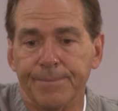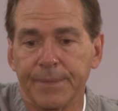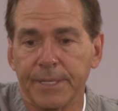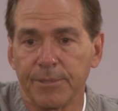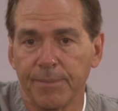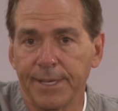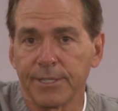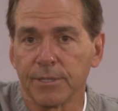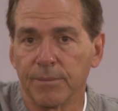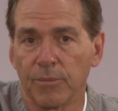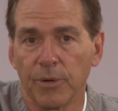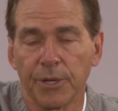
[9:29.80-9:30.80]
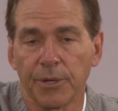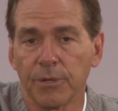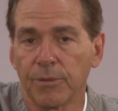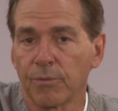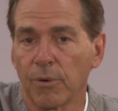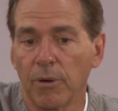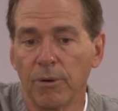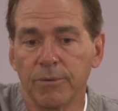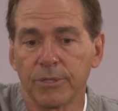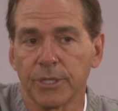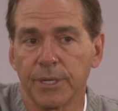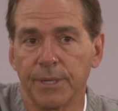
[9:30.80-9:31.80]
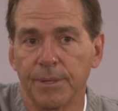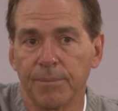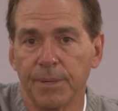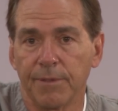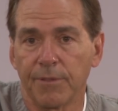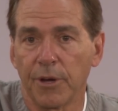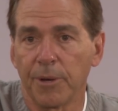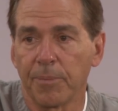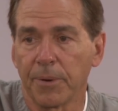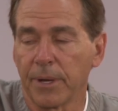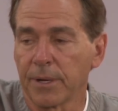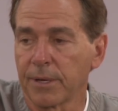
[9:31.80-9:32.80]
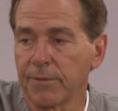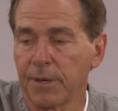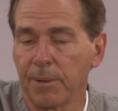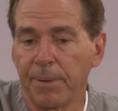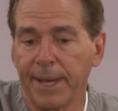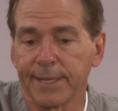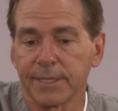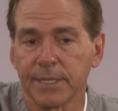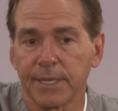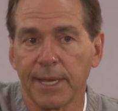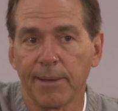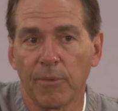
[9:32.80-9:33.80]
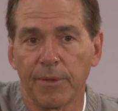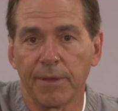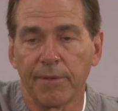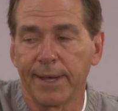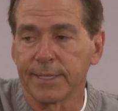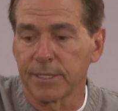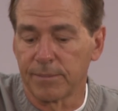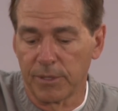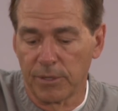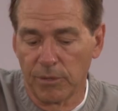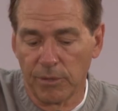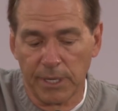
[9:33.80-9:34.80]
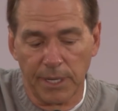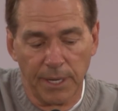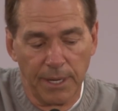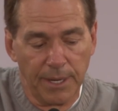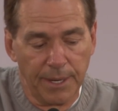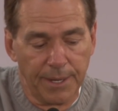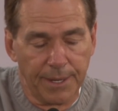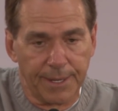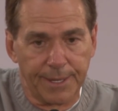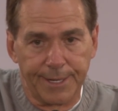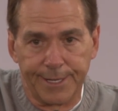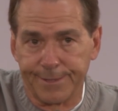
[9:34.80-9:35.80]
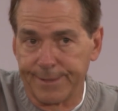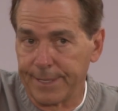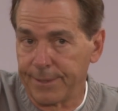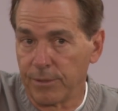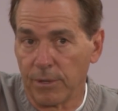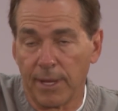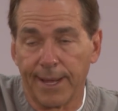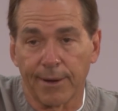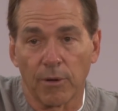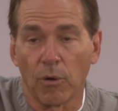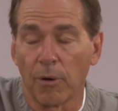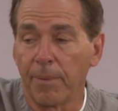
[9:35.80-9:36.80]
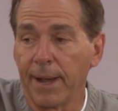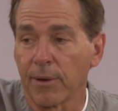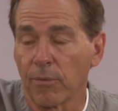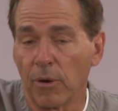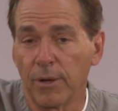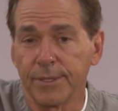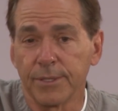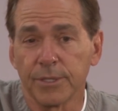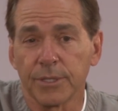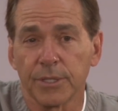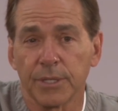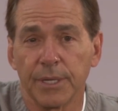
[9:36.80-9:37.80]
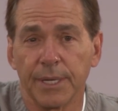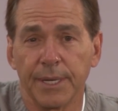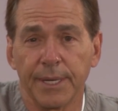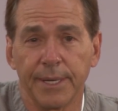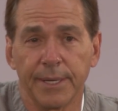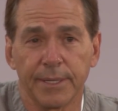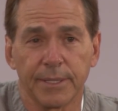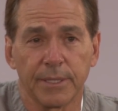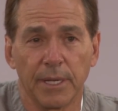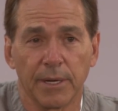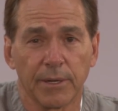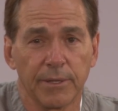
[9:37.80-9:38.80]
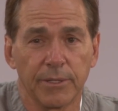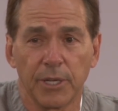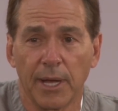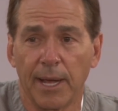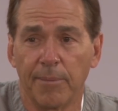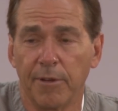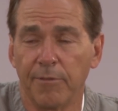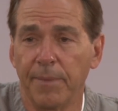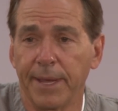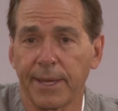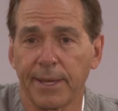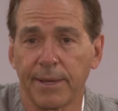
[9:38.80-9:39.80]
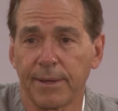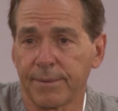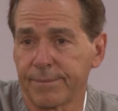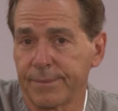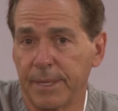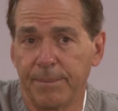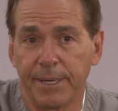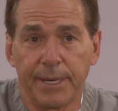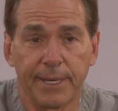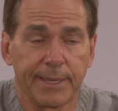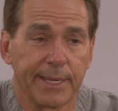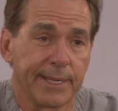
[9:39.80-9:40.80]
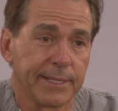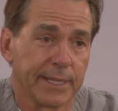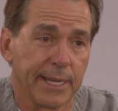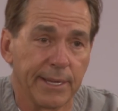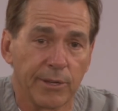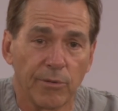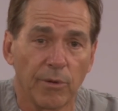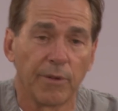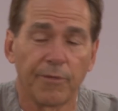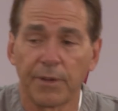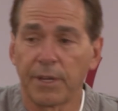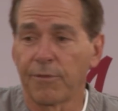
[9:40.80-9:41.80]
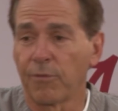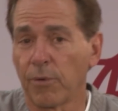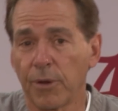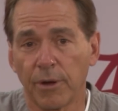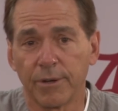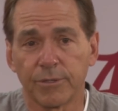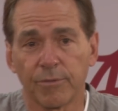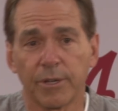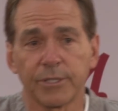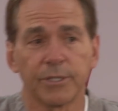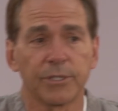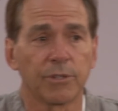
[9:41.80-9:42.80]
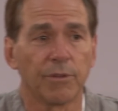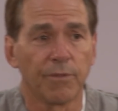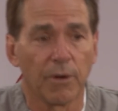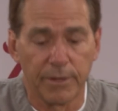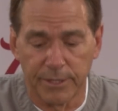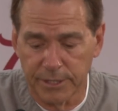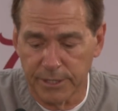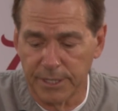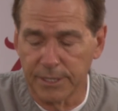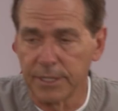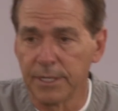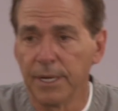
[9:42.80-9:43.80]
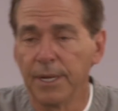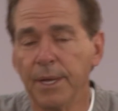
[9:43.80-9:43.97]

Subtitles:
He's made some really good throws and been very productive in the passing game when they've asked him to do it. They do a lot of quarterback runs, and he has done a good job of making I mean, I think he's gained 254 yards rushing so far this season.